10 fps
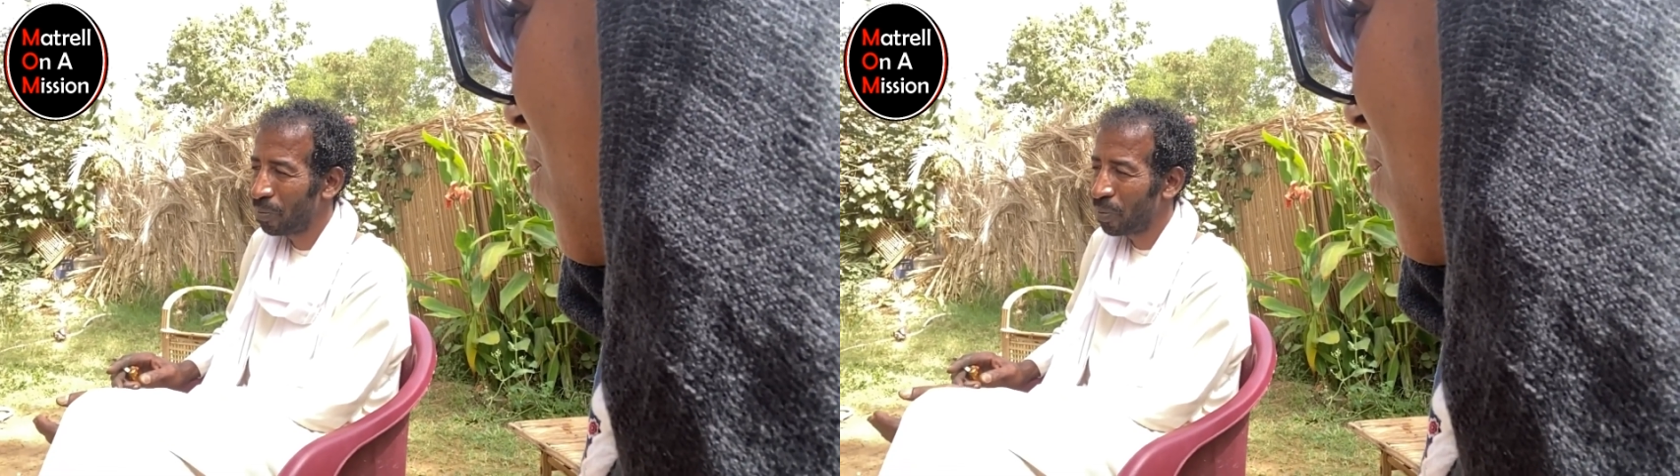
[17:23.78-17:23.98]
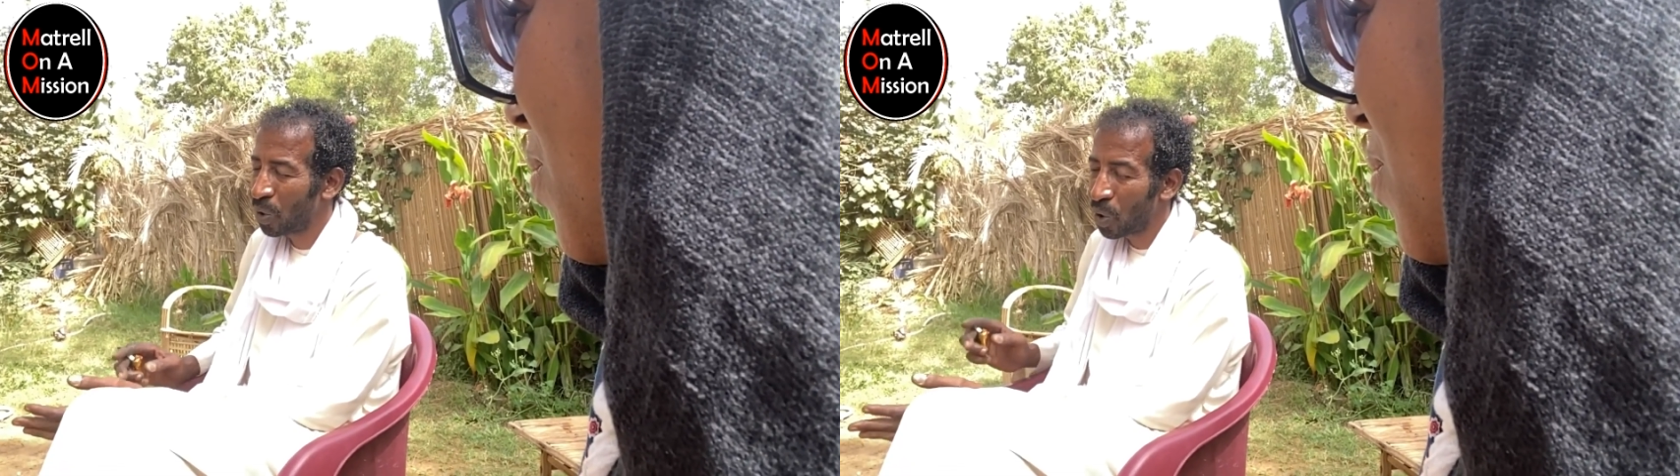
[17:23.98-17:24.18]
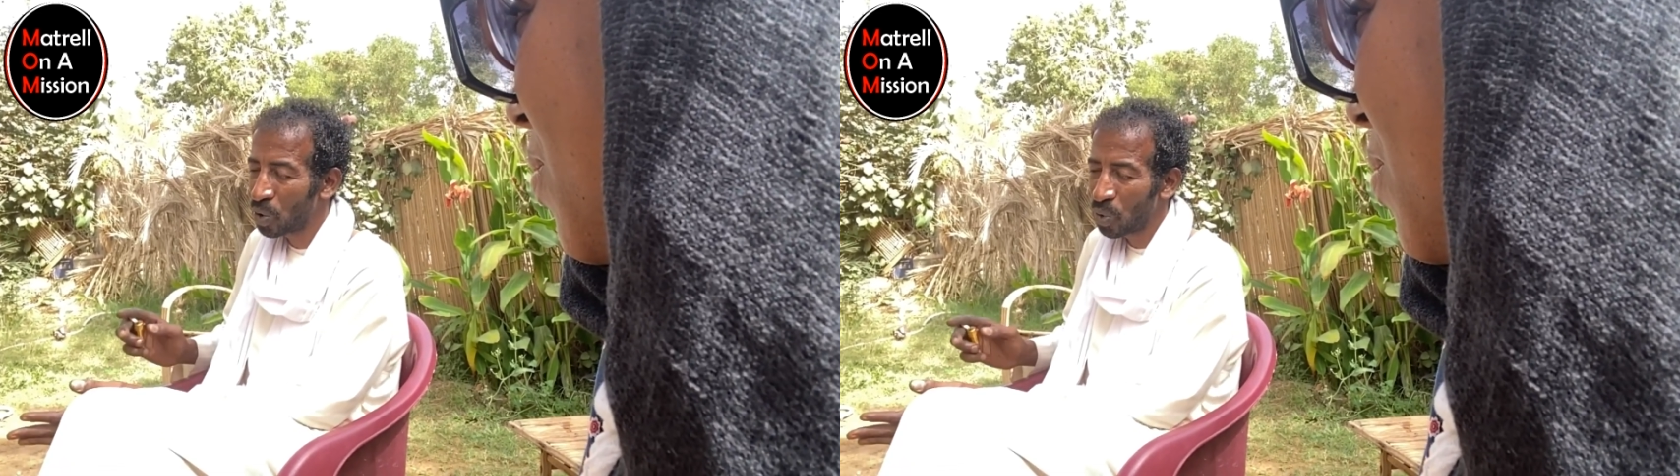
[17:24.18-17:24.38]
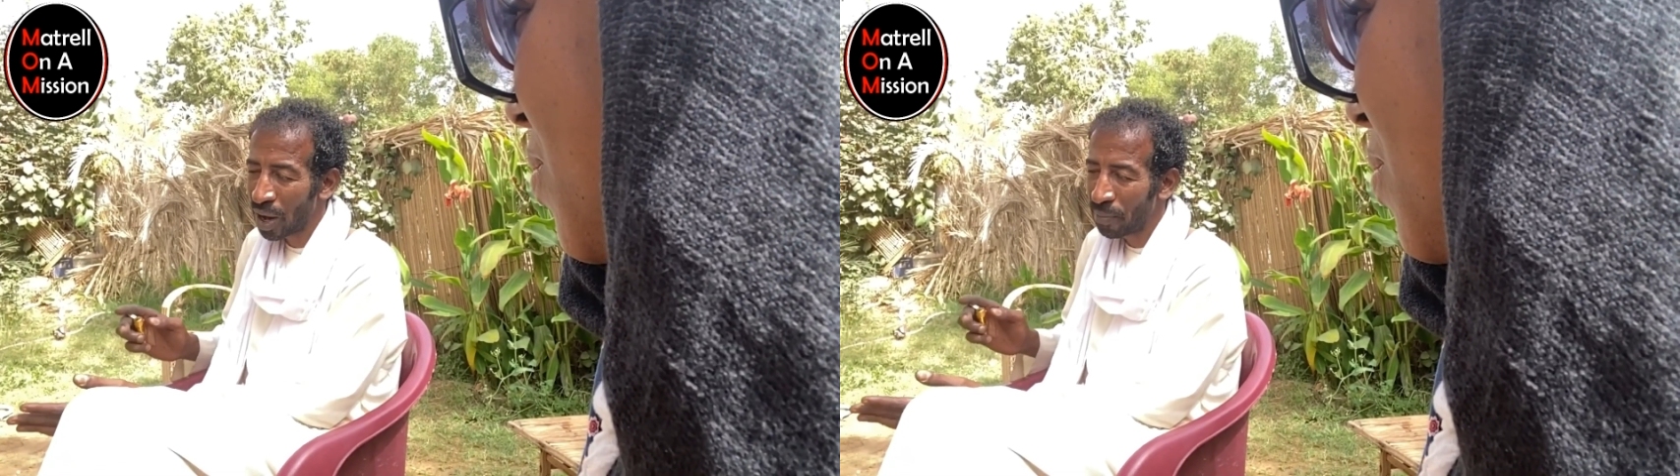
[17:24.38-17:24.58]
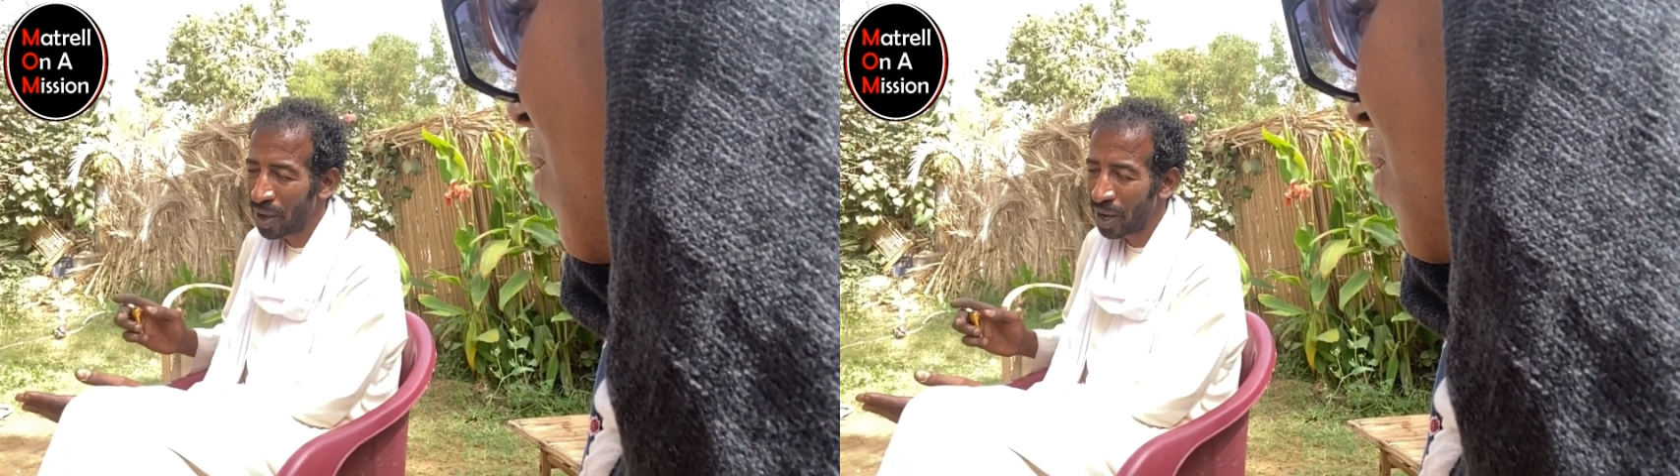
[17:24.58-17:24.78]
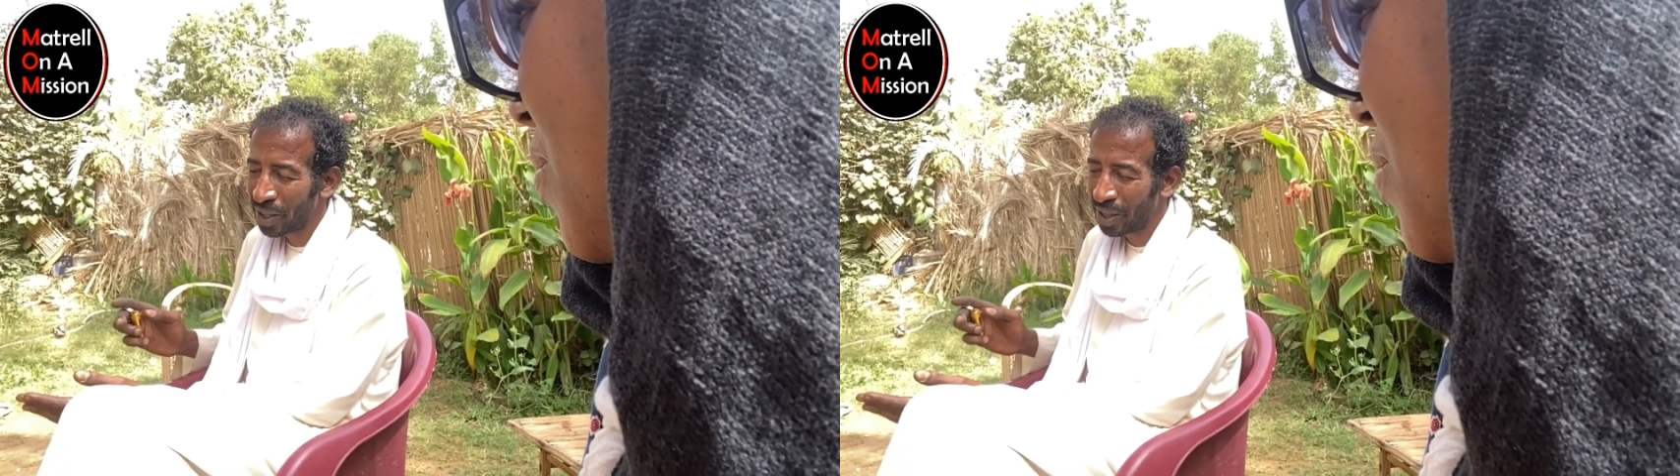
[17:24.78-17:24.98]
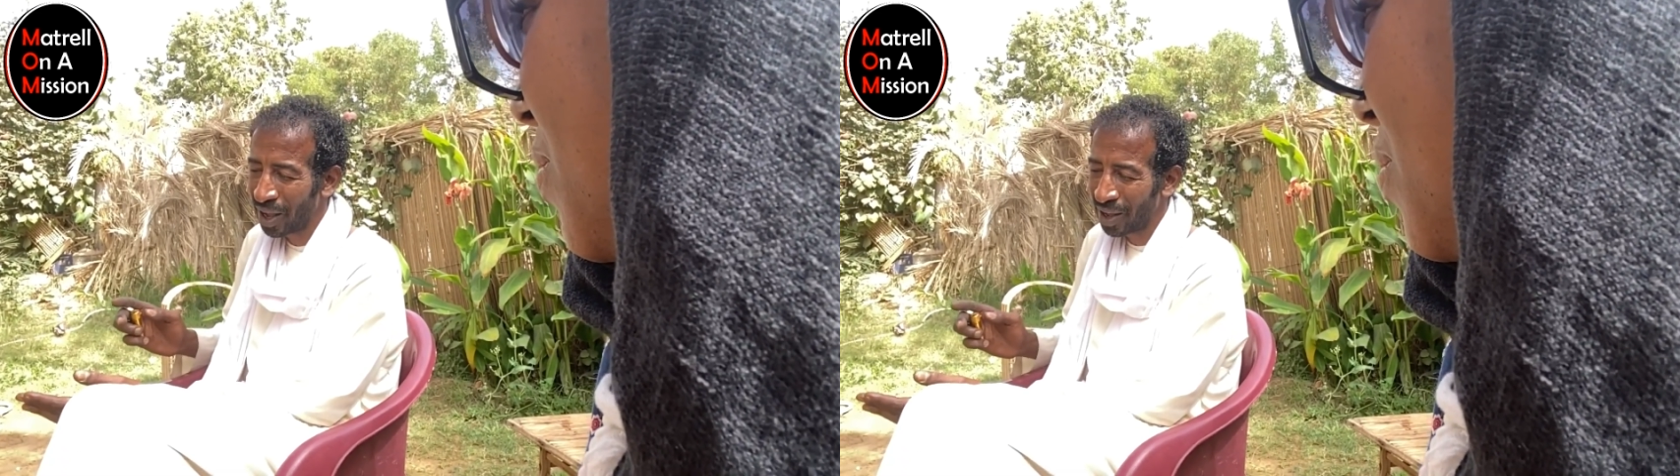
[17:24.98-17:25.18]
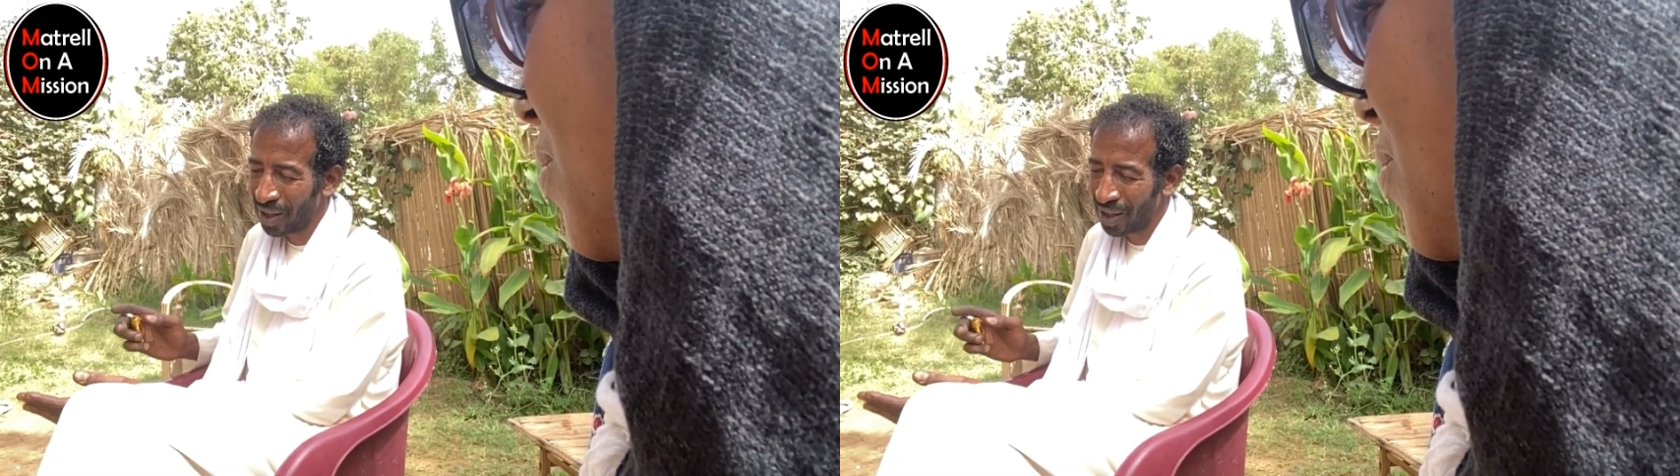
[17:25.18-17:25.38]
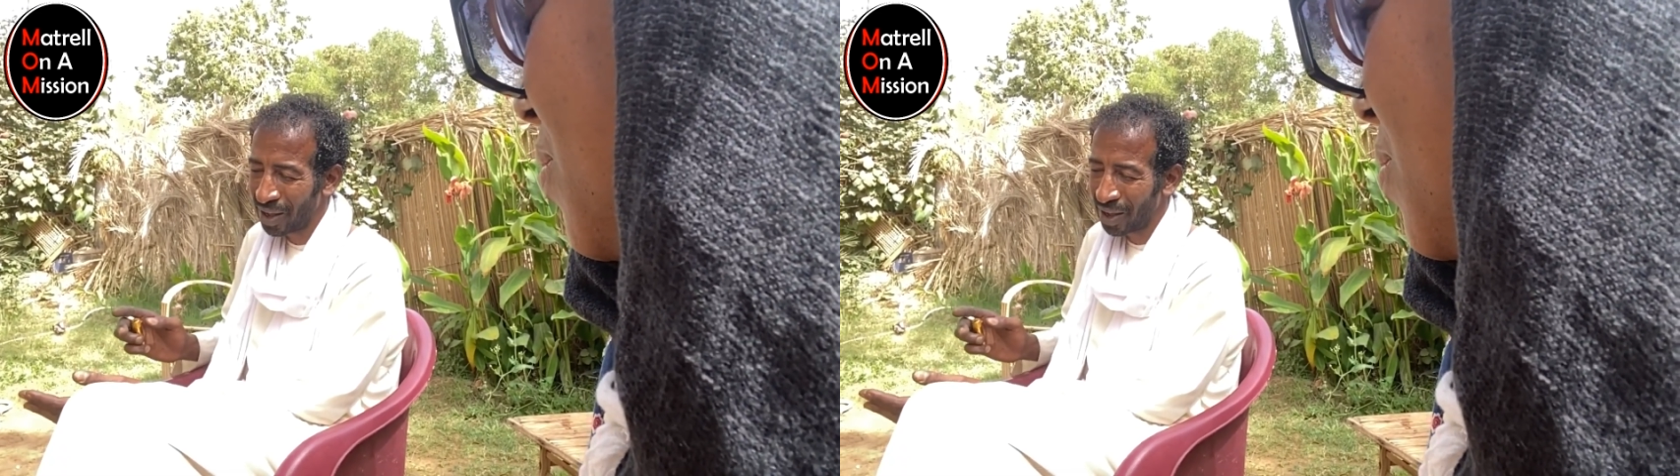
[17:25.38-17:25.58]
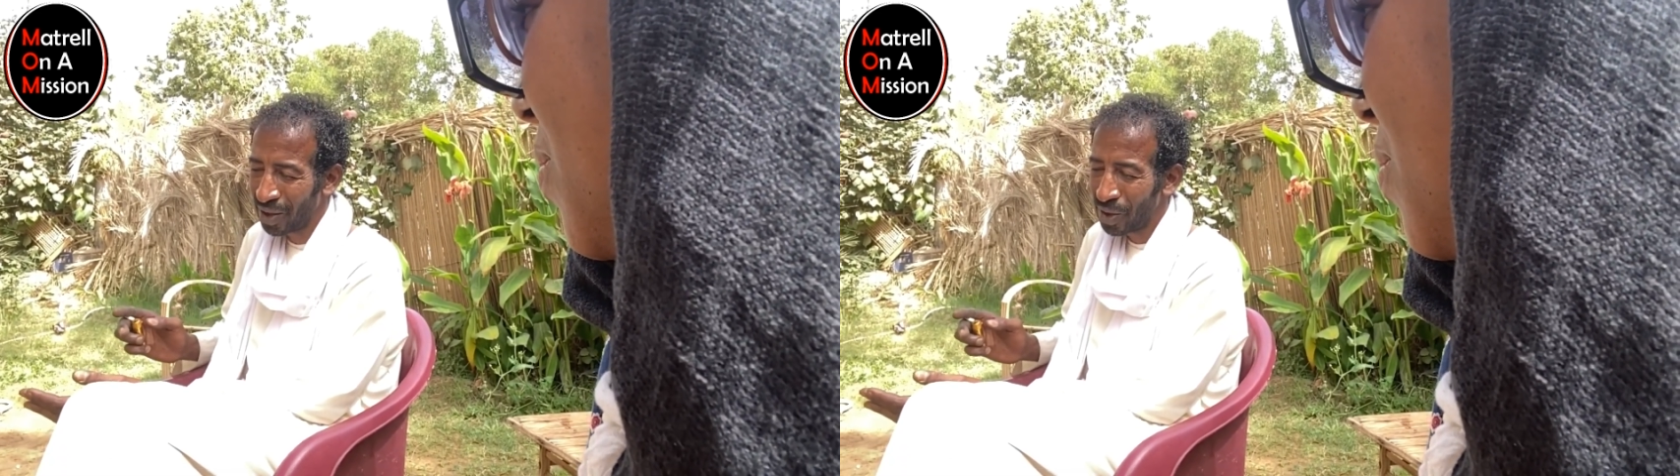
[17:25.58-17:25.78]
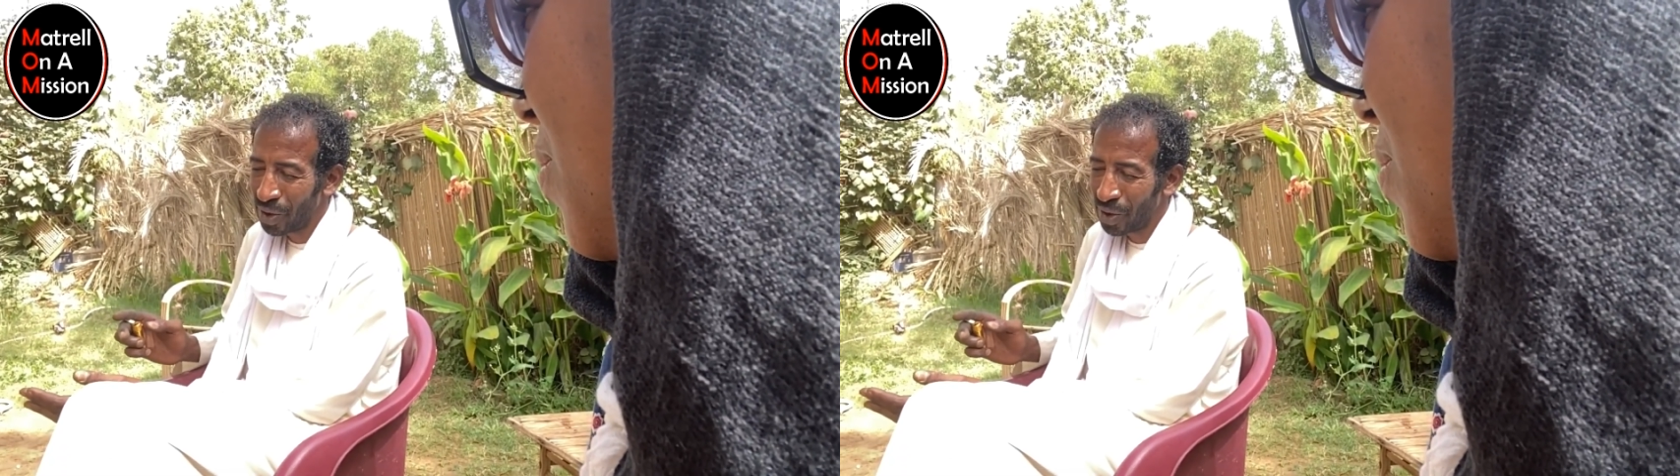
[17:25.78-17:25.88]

because we are make the